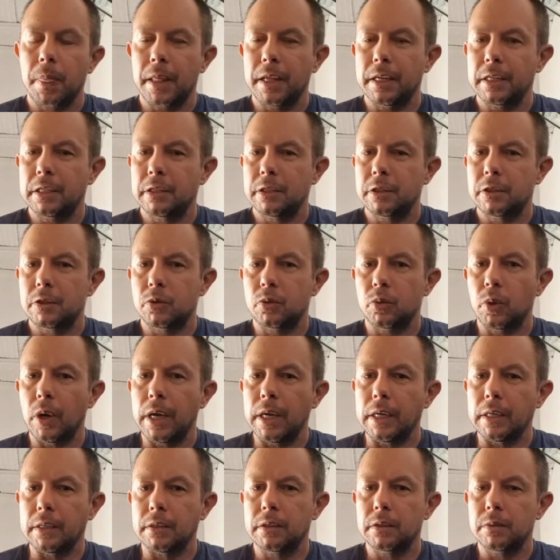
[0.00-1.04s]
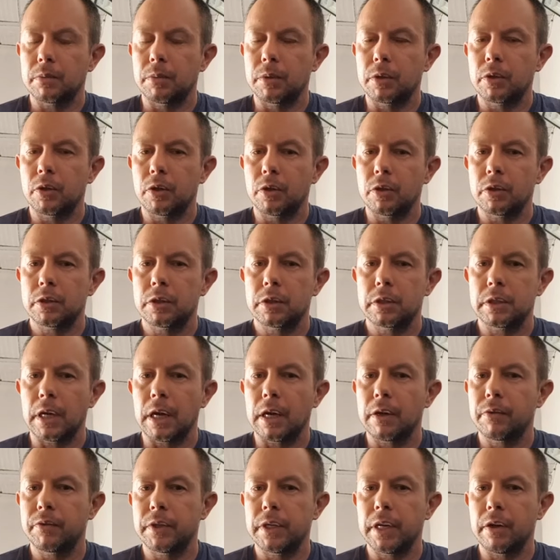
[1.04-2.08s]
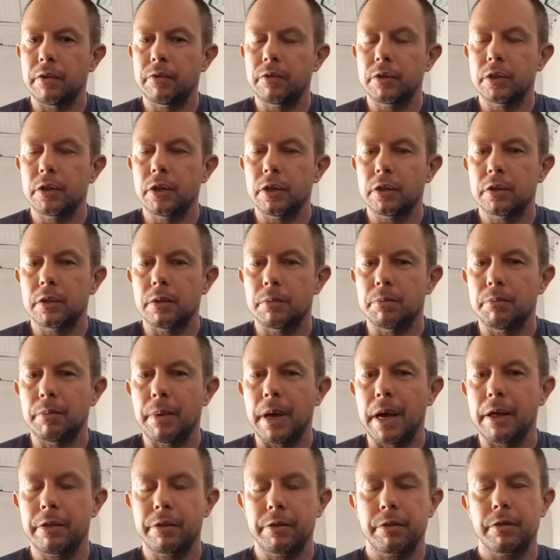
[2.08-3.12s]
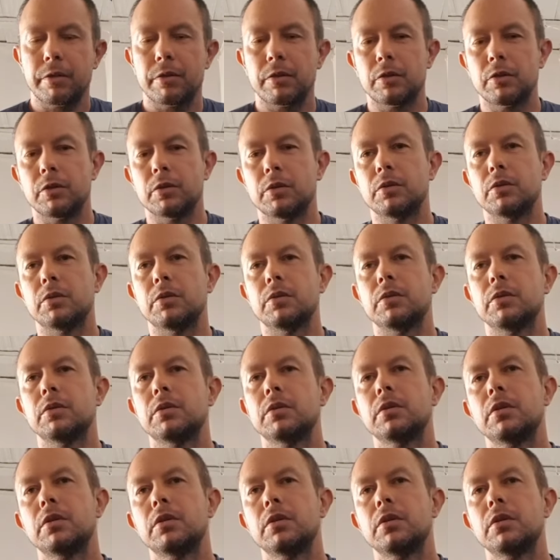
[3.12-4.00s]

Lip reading: strange because I've never got the math to